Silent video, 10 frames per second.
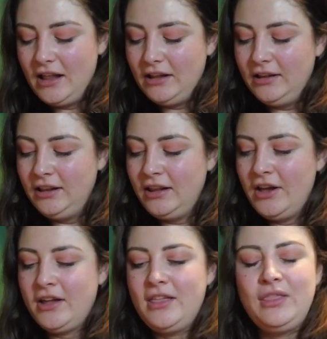
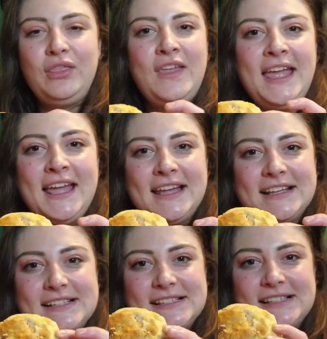Look at
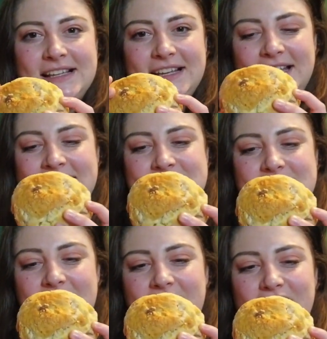this, it's
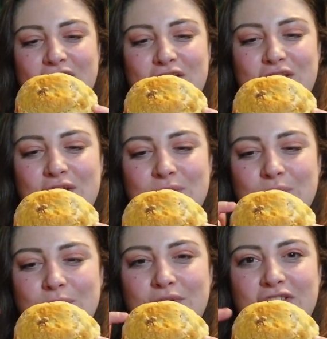
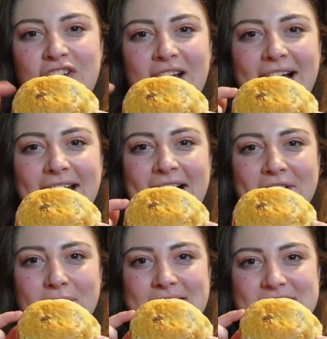huge. I
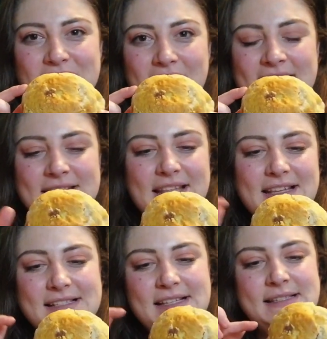cannot wait to tuck into
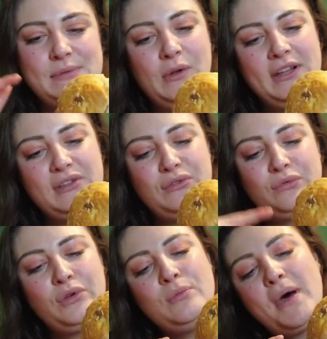this. This one is
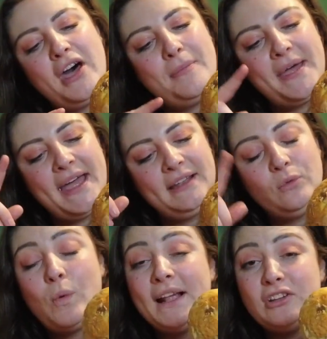rhubarb and
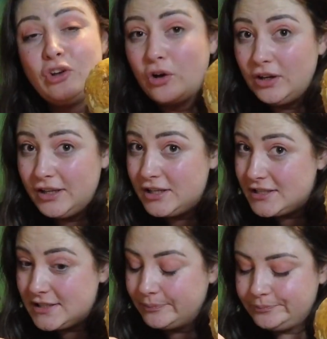white chocolate.
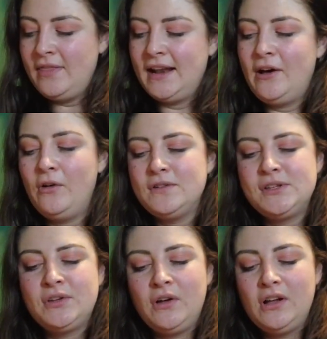And then I
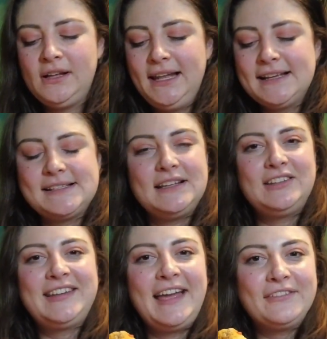also got a classic
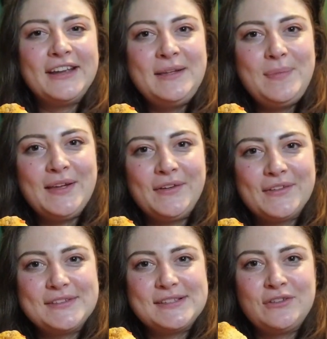cherry
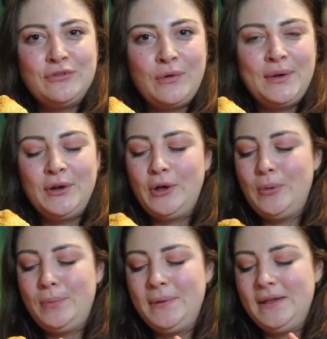because growing
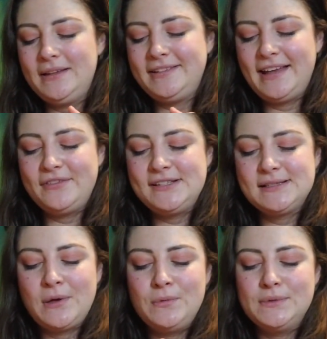up, cherry
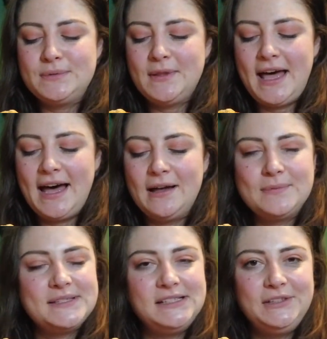scones were the
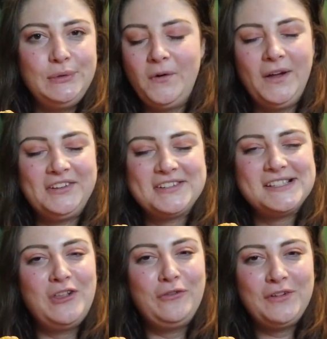absolute, oh, I just
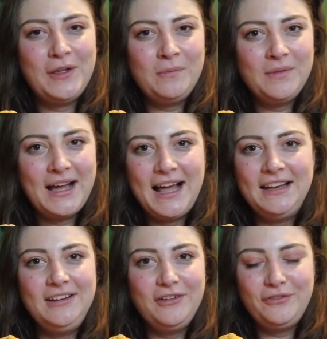loved them. I
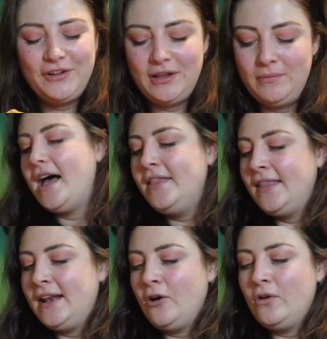loved them. And
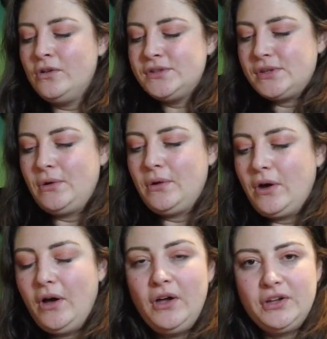then also
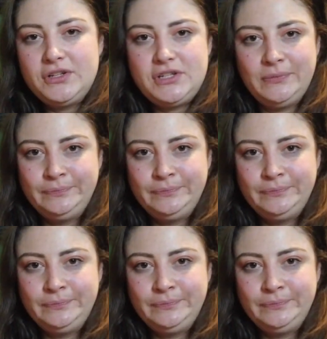got